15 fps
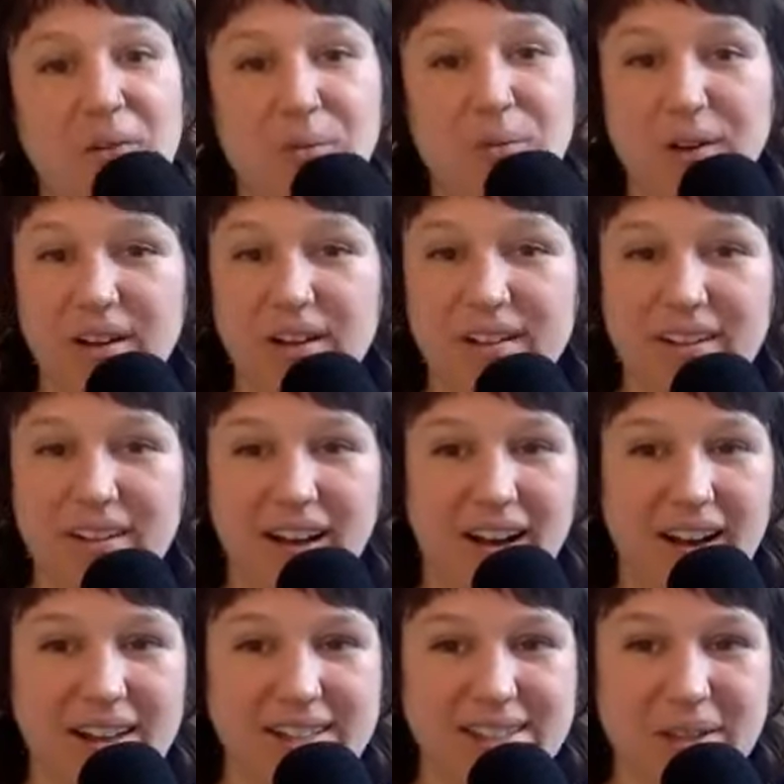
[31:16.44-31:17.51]
Well,
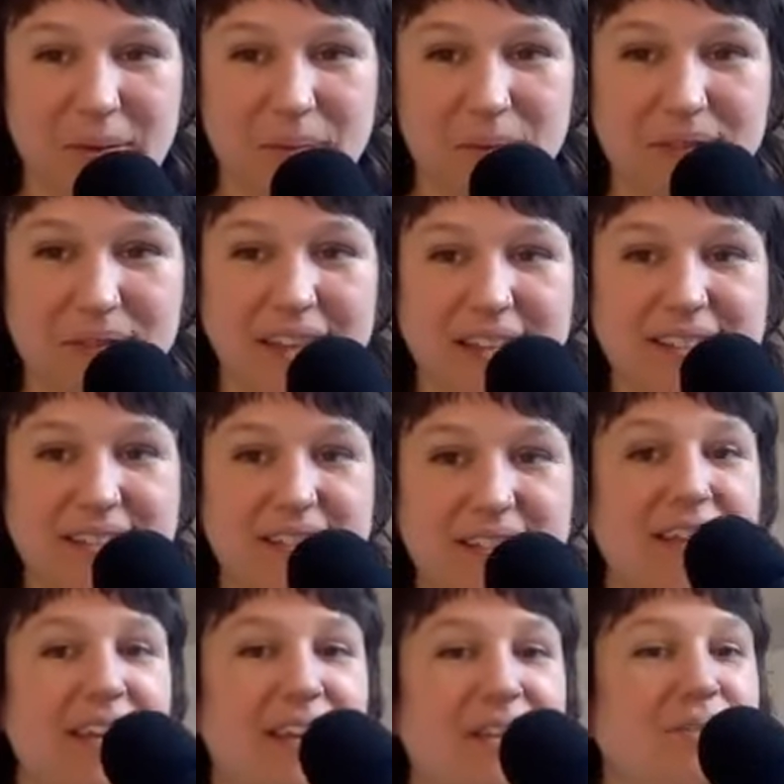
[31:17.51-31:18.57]
awesome. Thanks
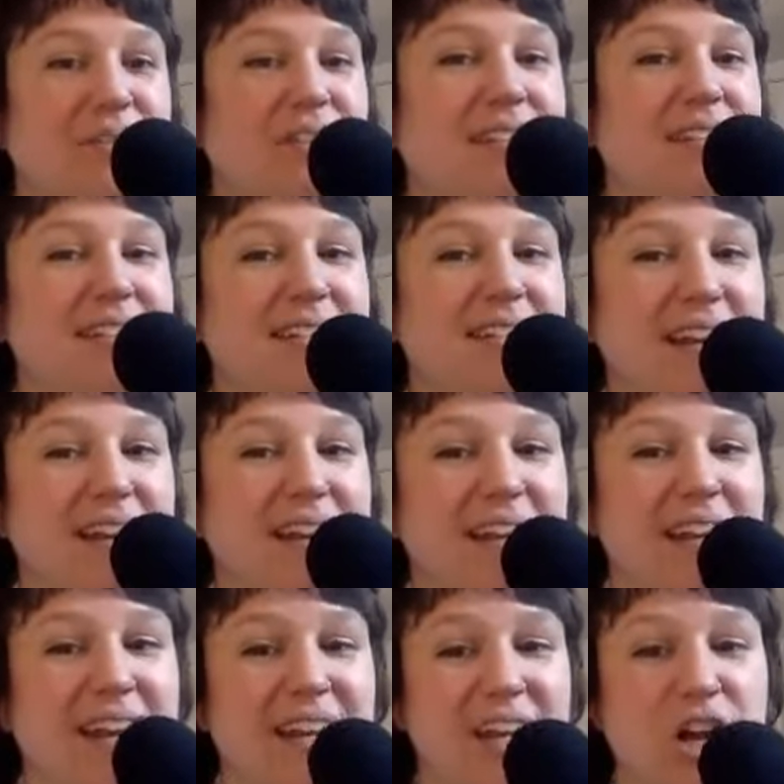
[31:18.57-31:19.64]
again for listening
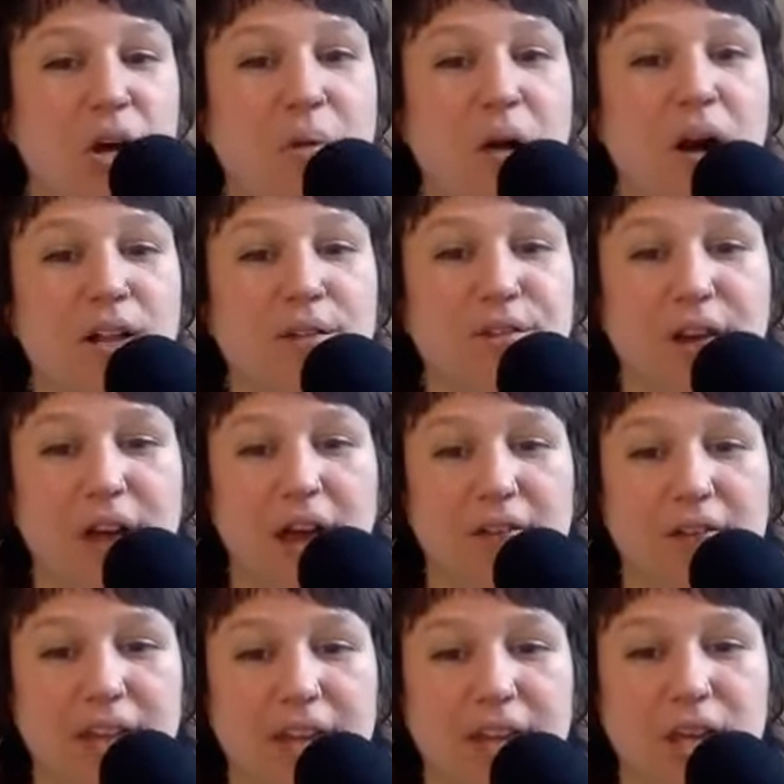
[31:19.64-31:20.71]
and I hope all of you
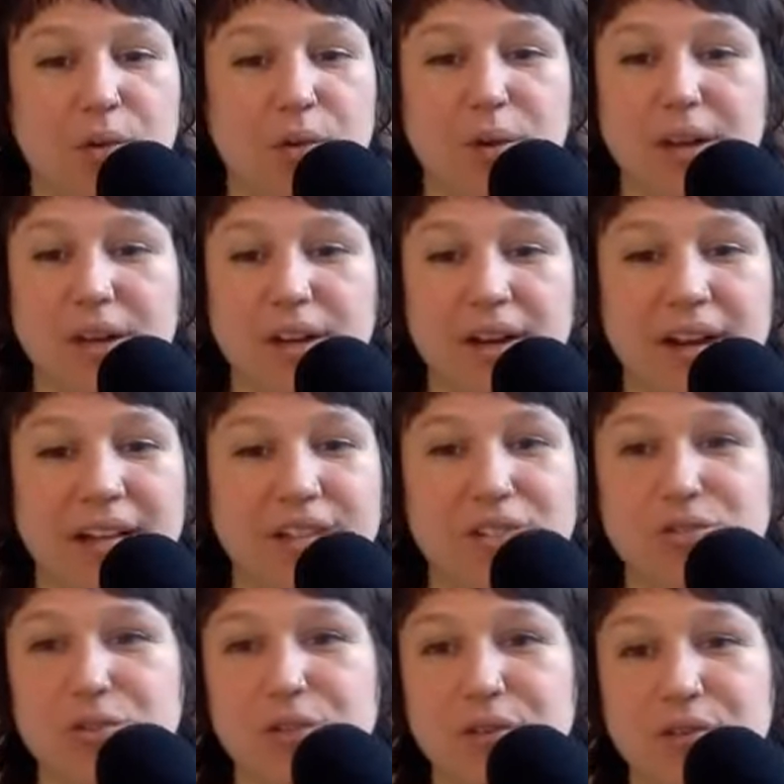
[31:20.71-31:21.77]
have a queer and
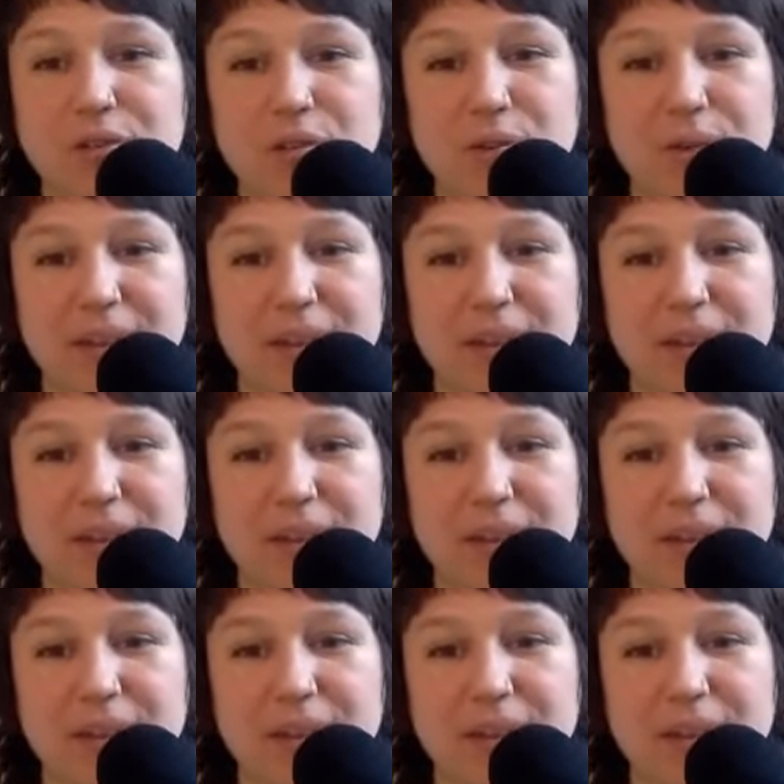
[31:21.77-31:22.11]
joyful